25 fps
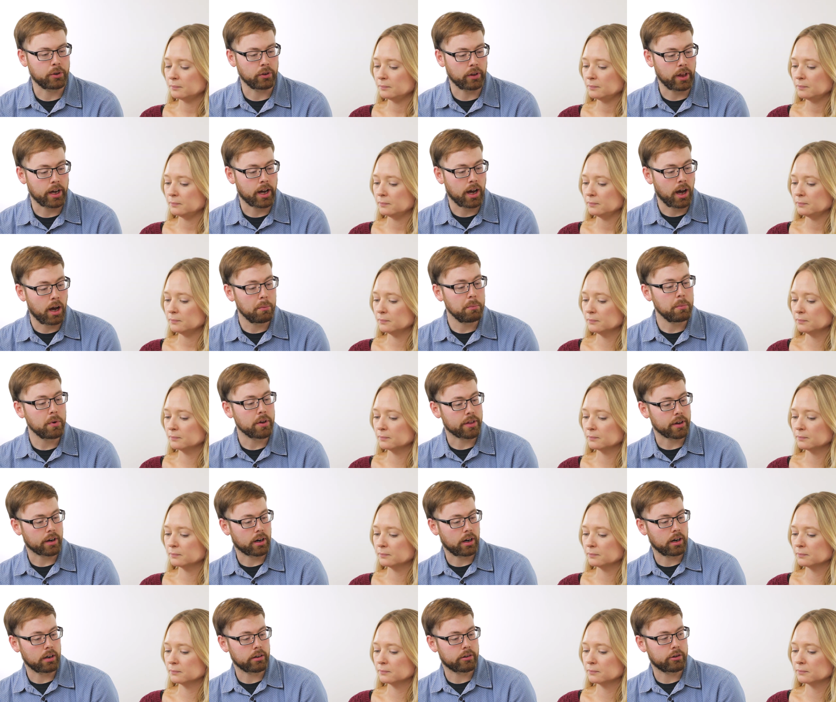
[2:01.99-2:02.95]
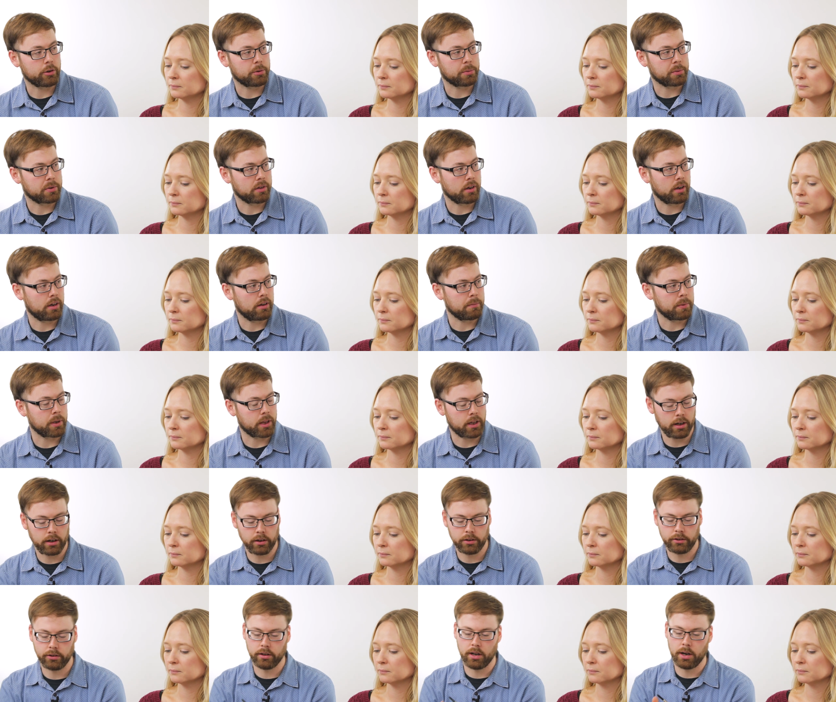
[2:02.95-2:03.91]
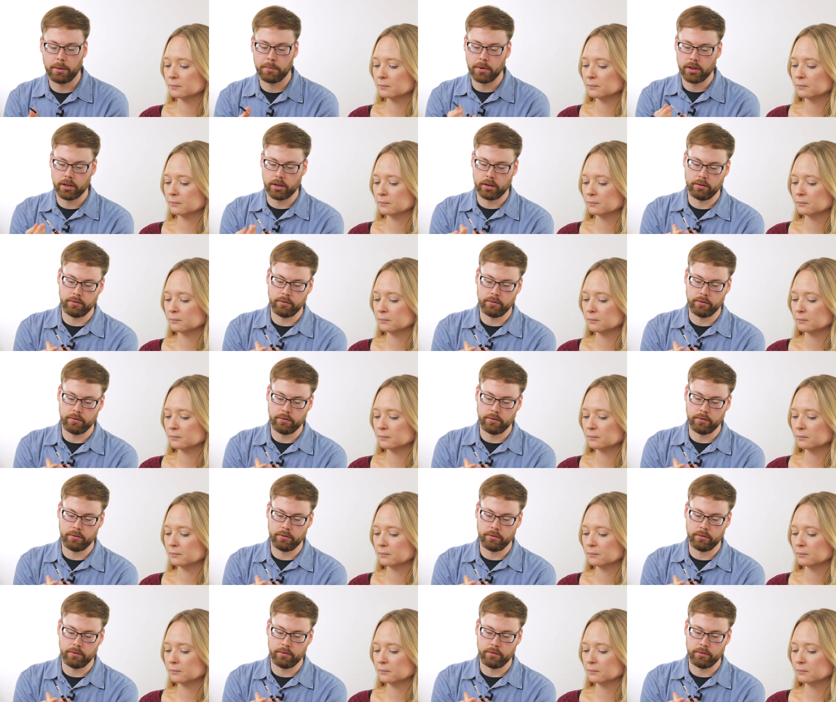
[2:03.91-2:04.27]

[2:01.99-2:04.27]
Speaker 1: So they come with a cartridge, but they also come with a